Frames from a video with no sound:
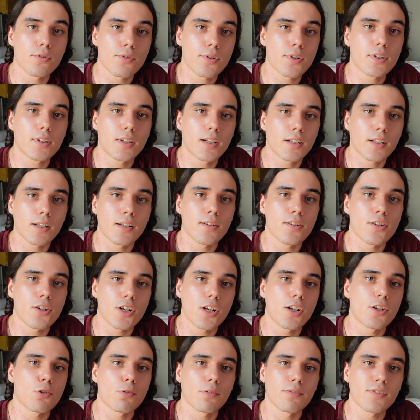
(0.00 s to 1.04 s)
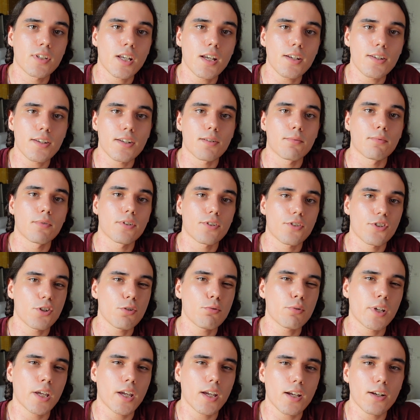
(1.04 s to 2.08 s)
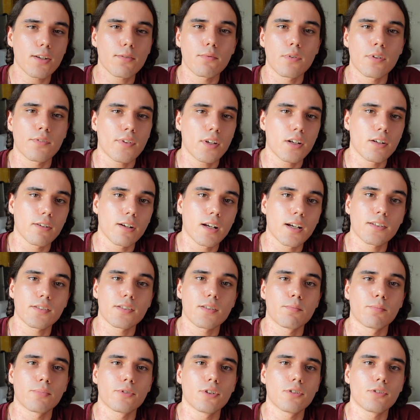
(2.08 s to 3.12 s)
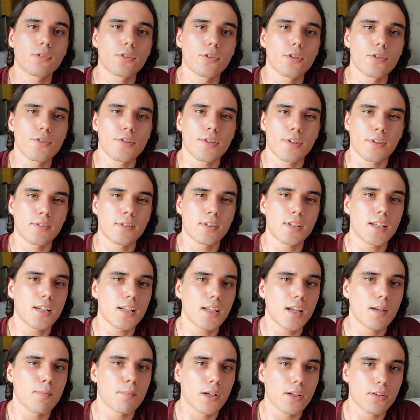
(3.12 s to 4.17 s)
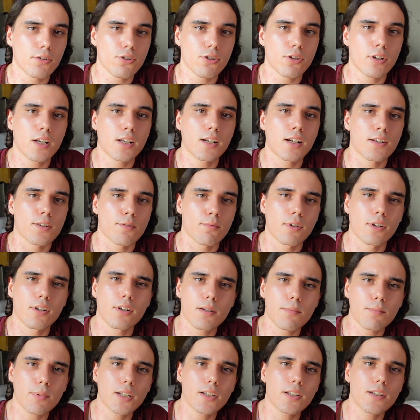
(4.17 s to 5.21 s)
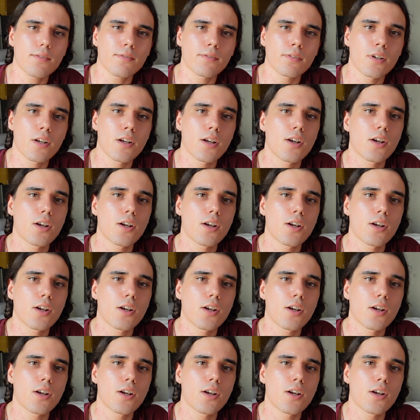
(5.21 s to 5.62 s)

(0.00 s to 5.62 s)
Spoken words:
Stock Exchange with Tastyworks. You can with Interactive Brokers and TD Ameritrade as well, I believe.